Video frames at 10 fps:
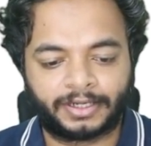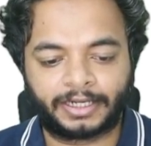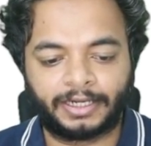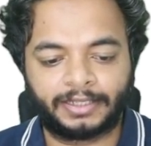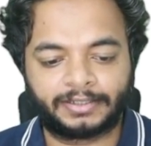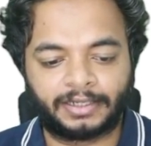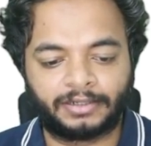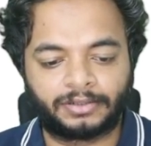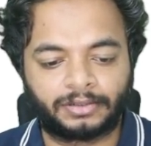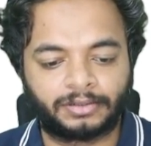strictly less
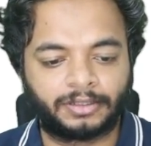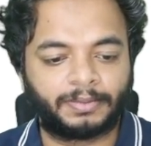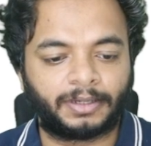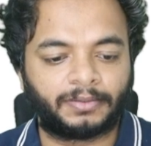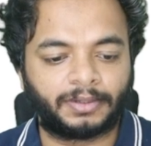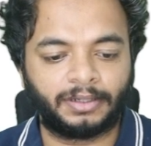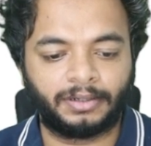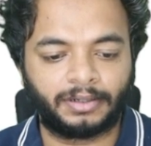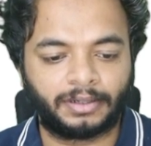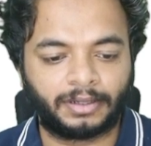than 2 to the
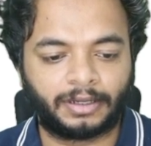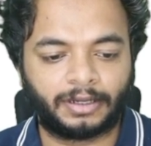power